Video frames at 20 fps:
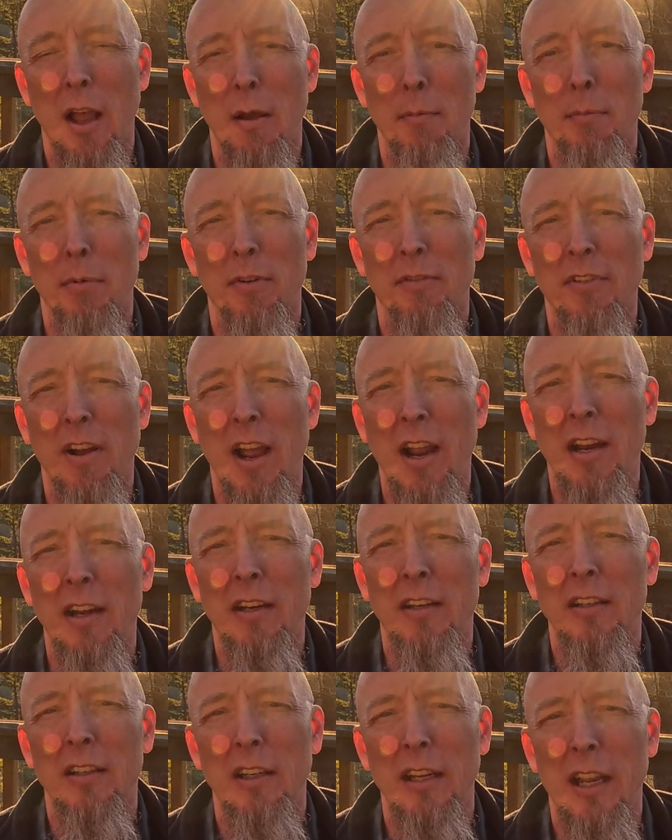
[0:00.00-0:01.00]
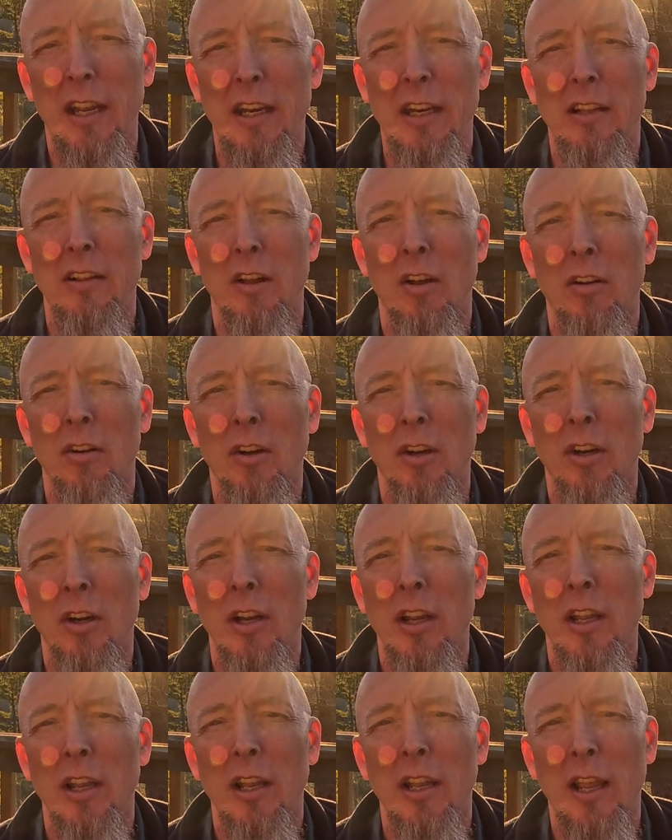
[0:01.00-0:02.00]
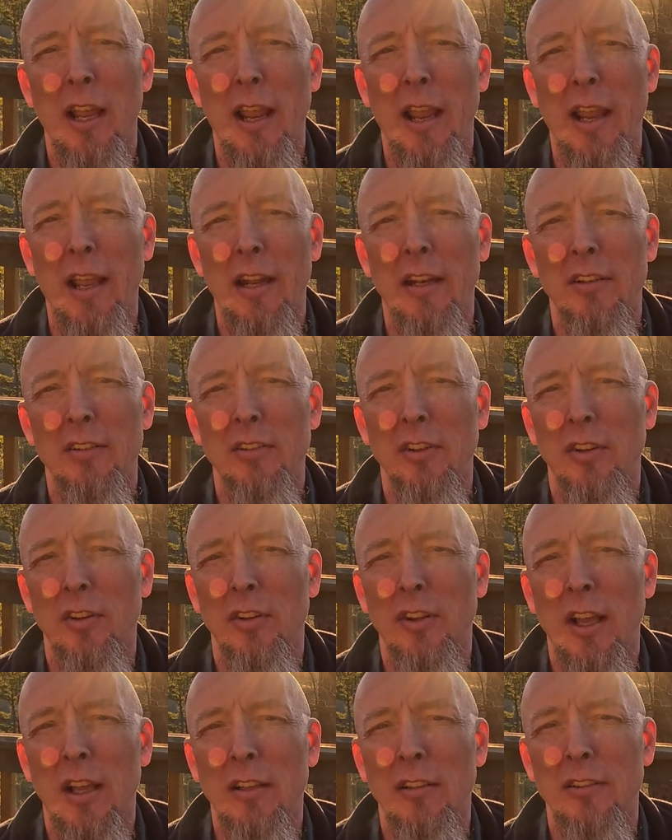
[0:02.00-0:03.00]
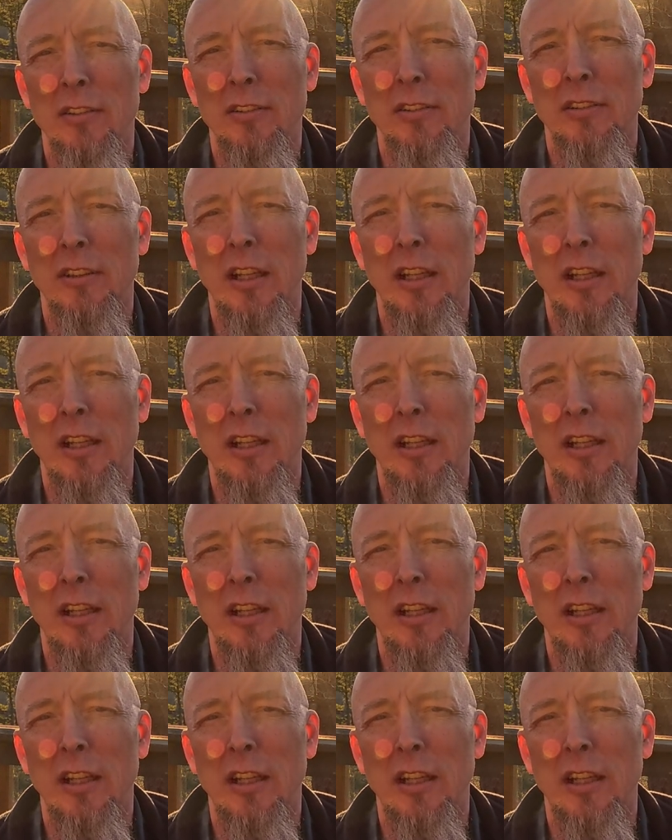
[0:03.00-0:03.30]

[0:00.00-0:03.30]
provide any longer. And so that's